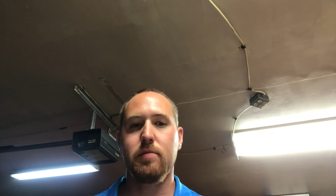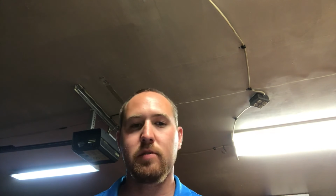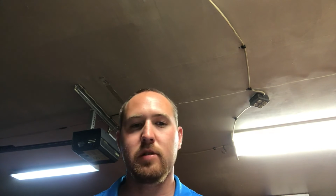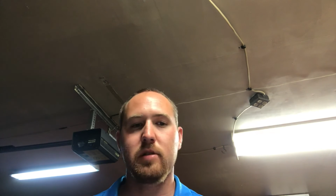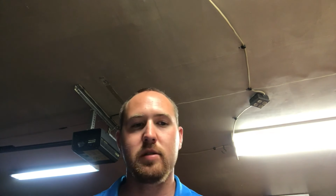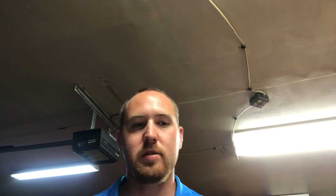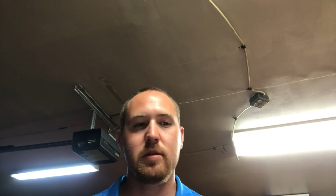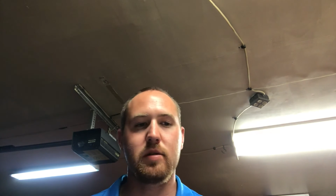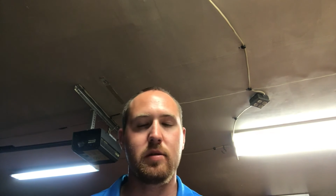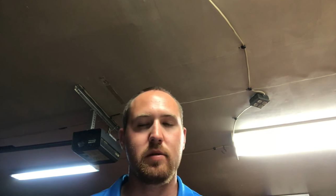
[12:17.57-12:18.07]

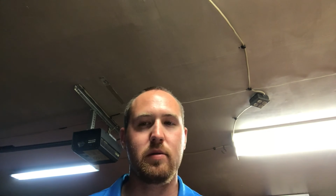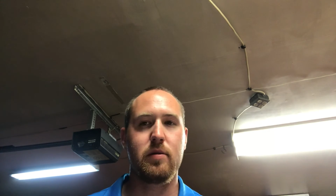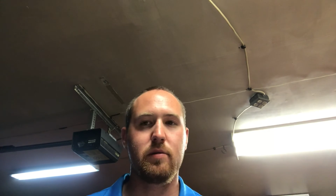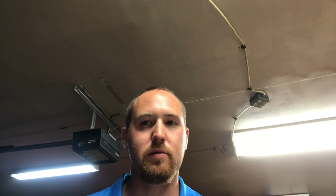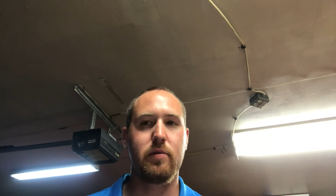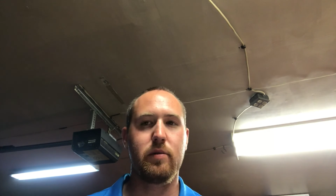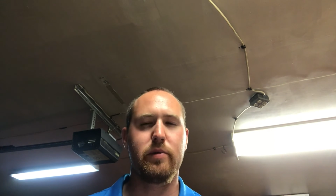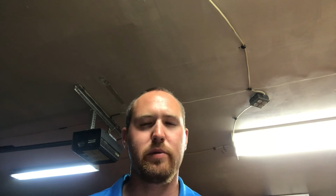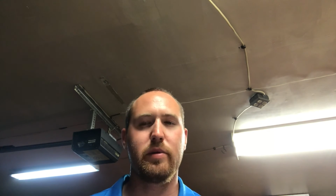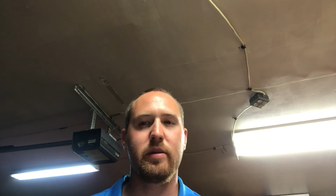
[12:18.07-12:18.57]
Plus,
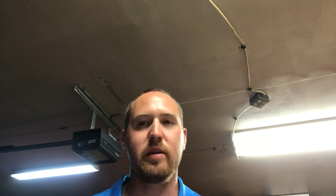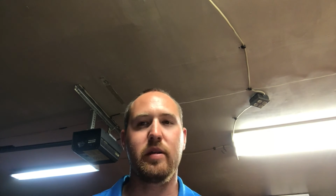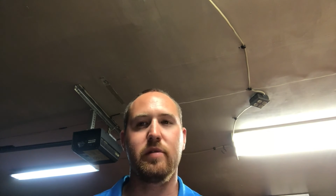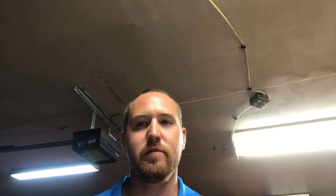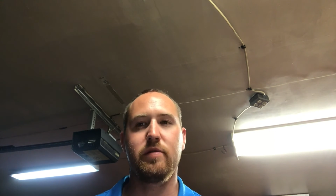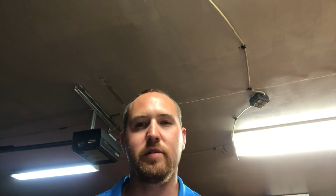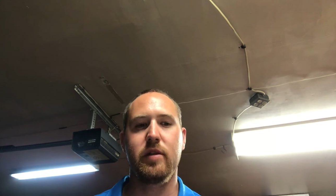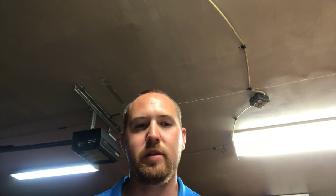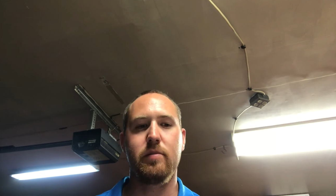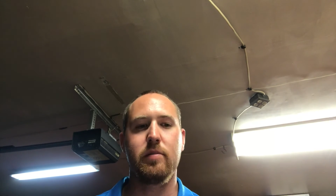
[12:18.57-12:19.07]
with that
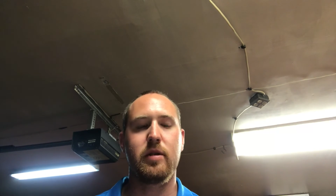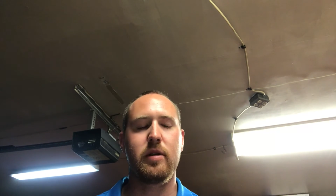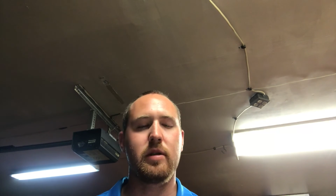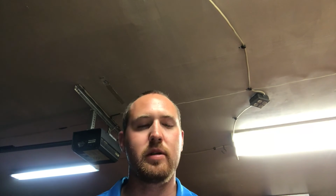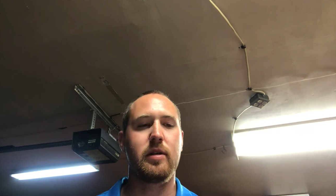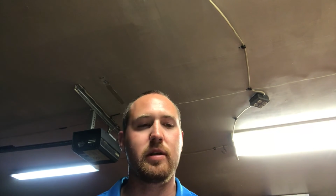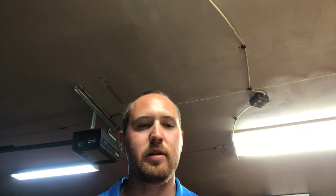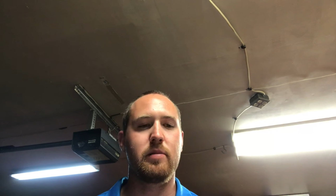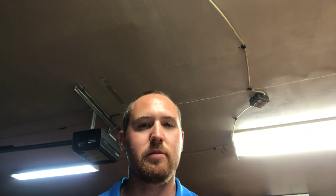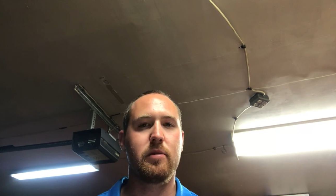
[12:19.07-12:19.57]
flight plan
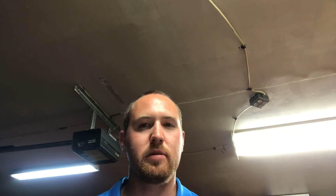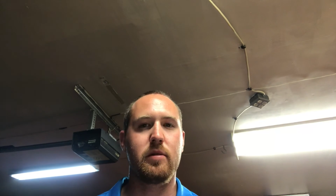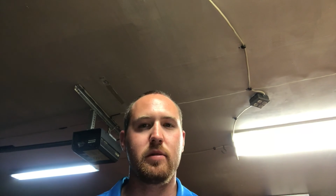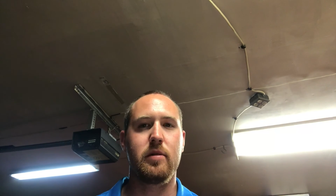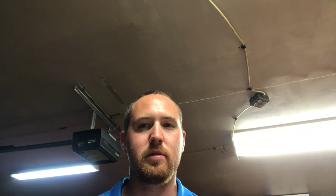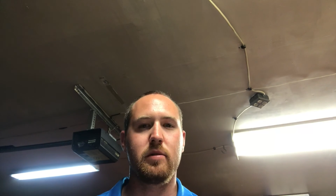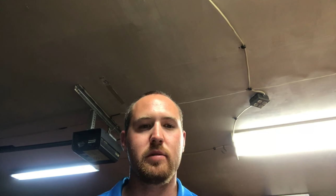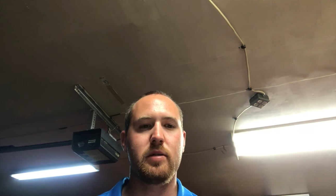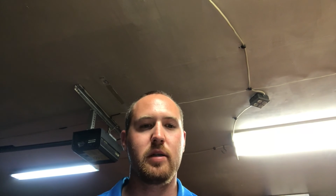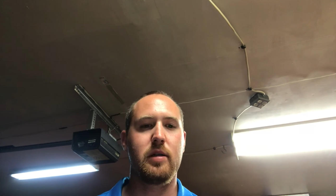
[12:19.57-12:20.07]
enabled, it
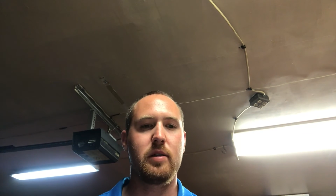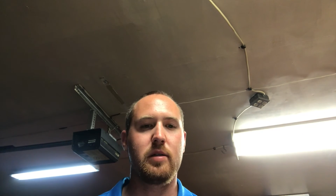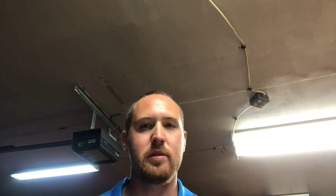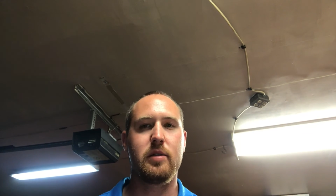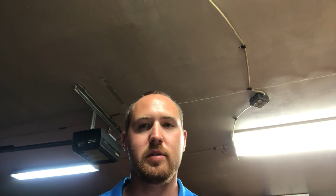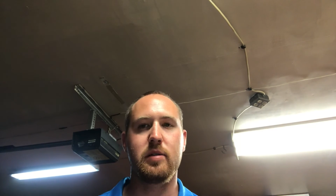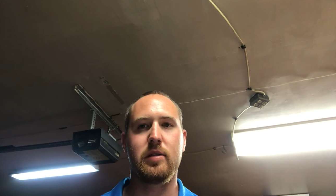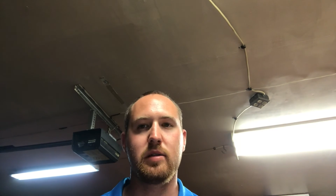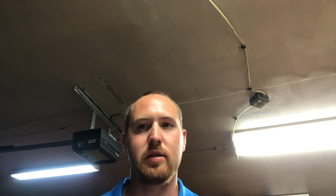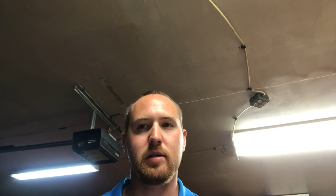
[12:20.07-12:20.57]
will tell us
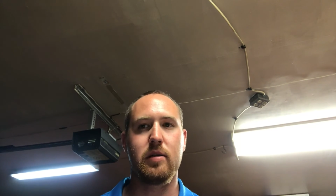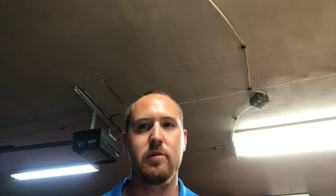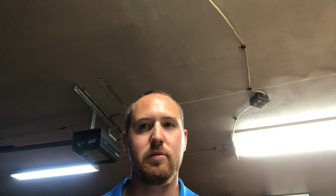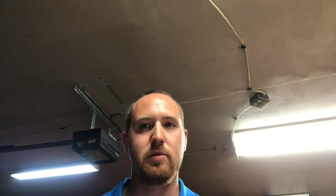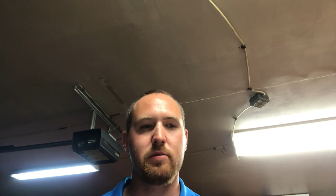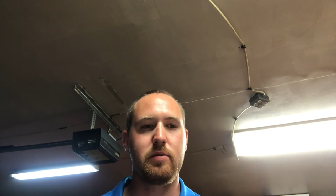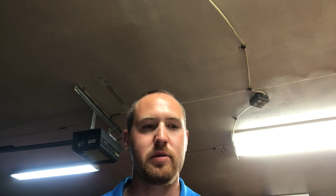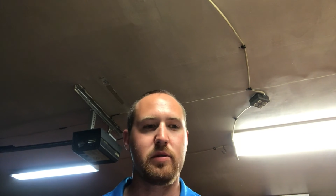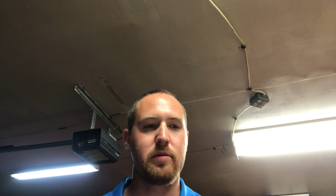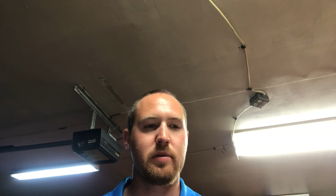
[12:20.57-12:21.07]
exactly what
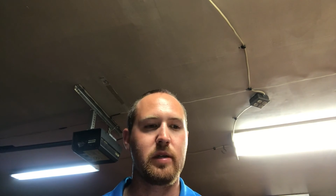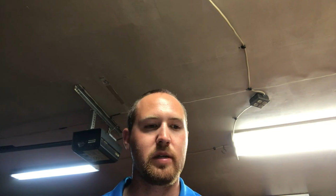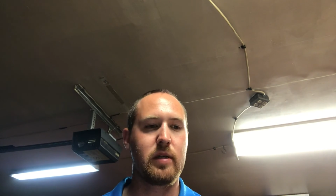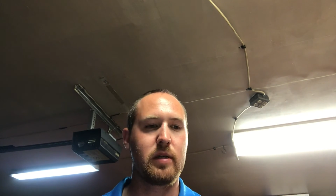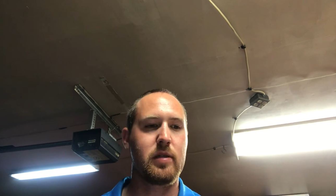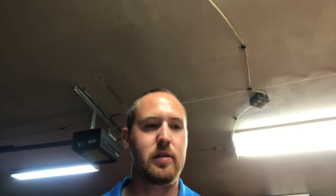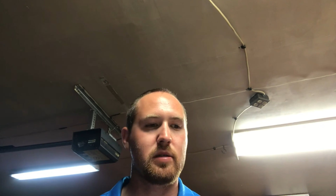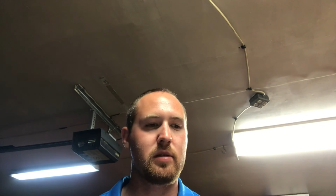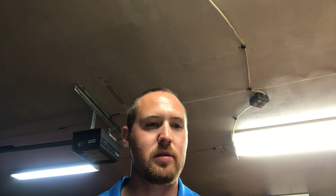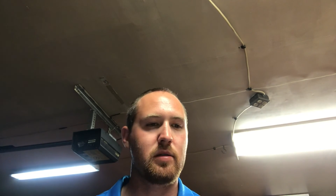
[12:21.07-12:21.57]
we're doing
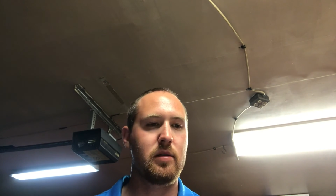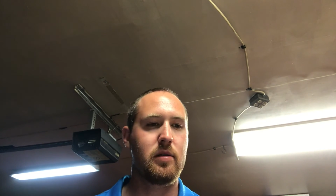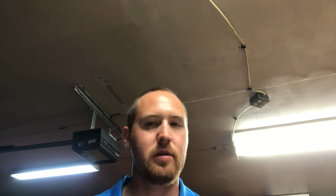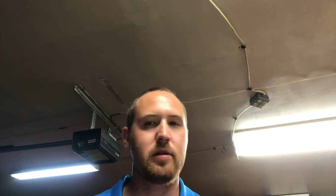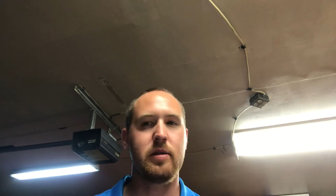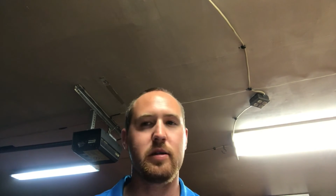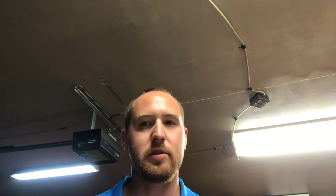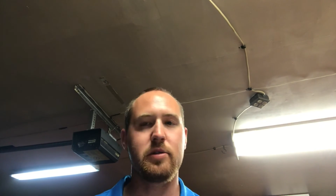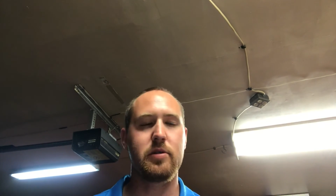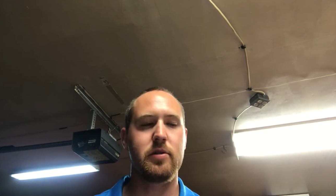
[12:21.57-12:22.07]
next, in
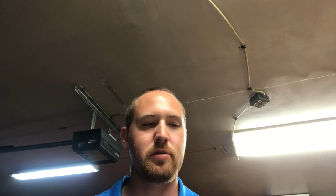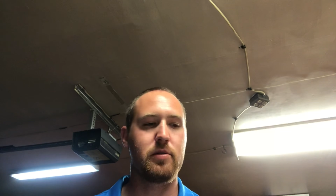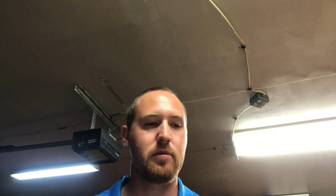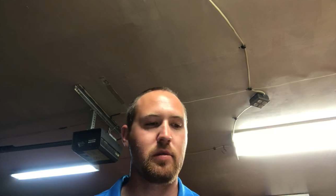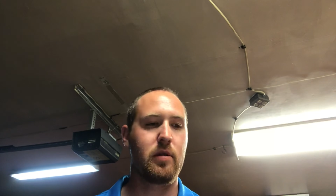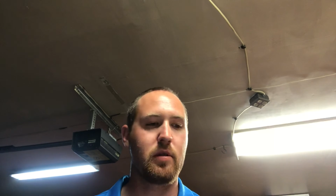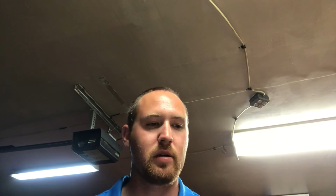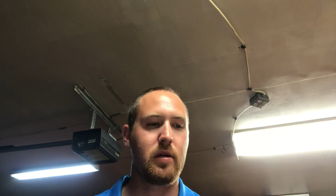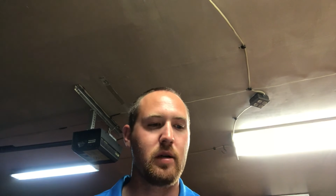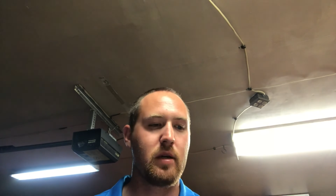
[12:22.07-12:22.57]
addition to
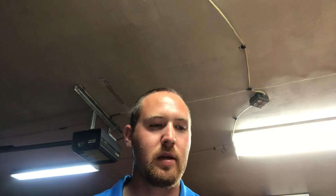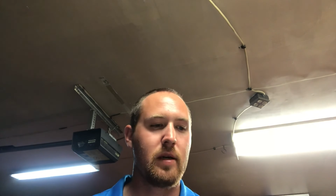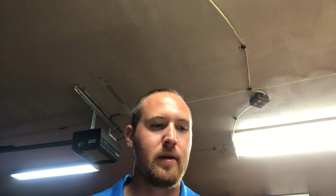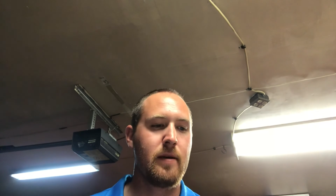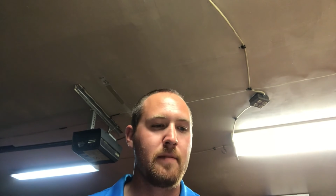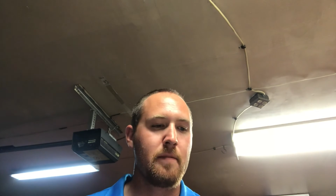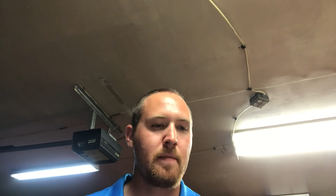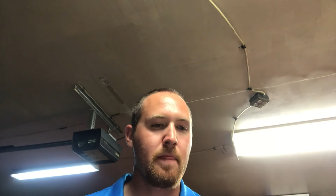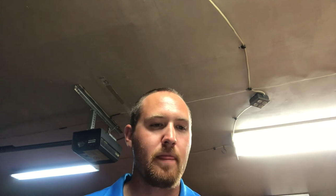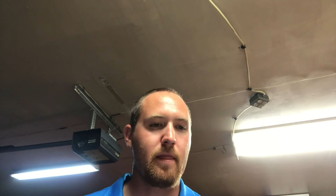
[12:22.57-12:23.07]
our
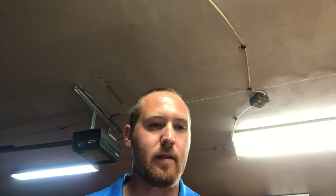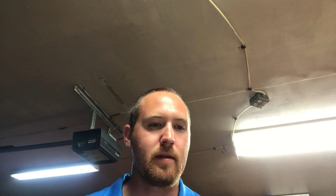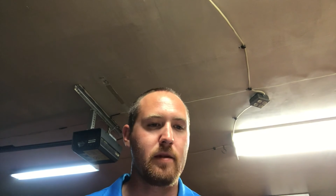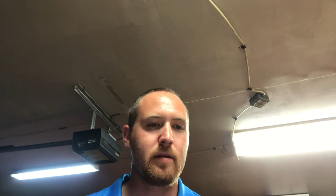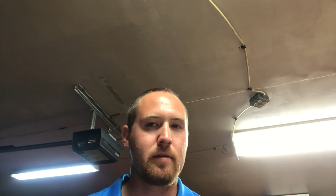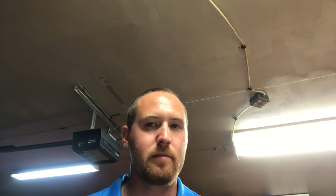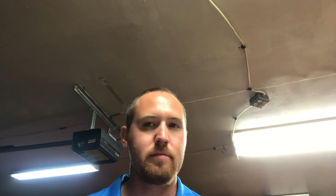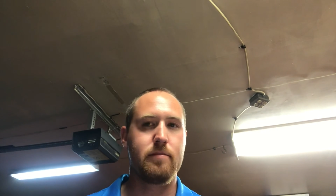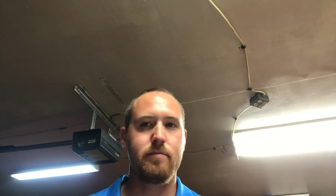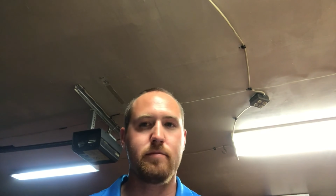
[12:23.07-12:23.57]

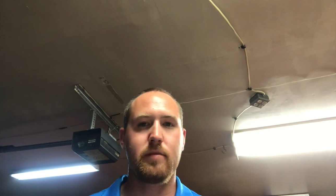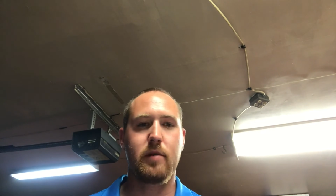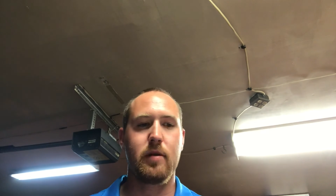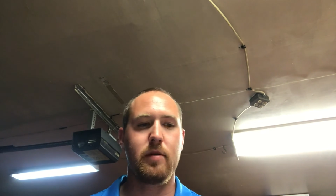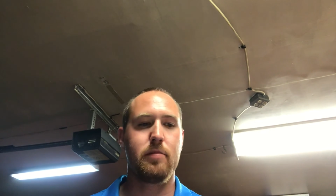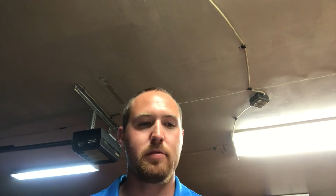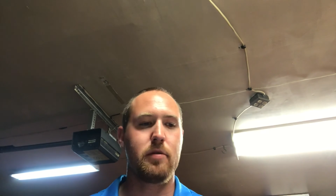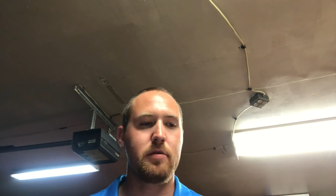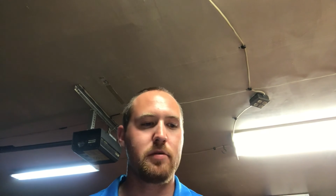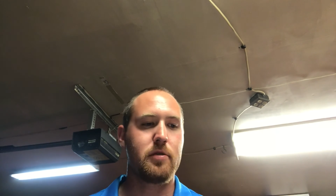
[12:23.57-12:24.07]

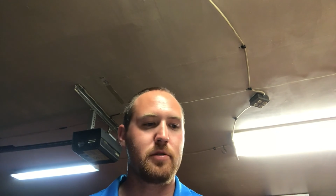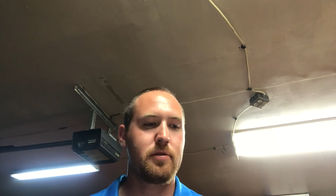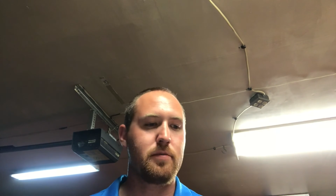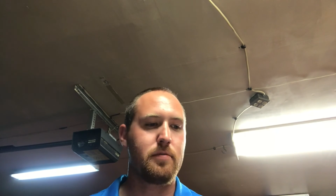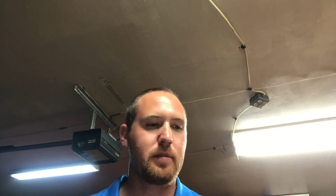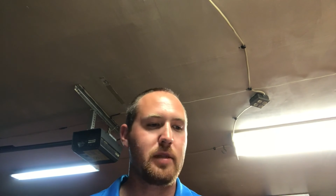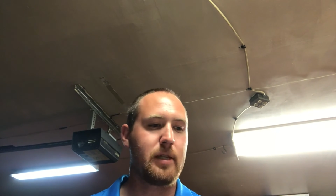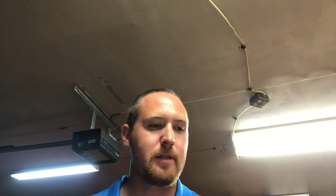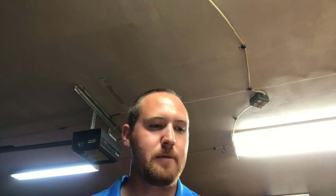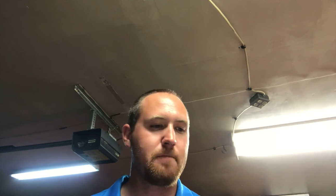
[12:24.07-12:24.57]
approach
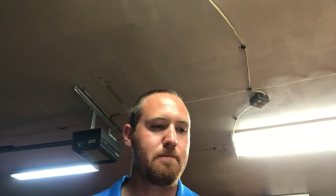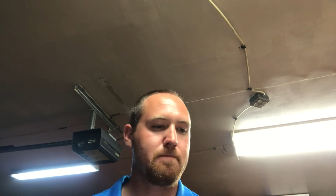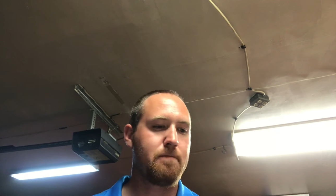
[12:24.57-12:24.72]
plate.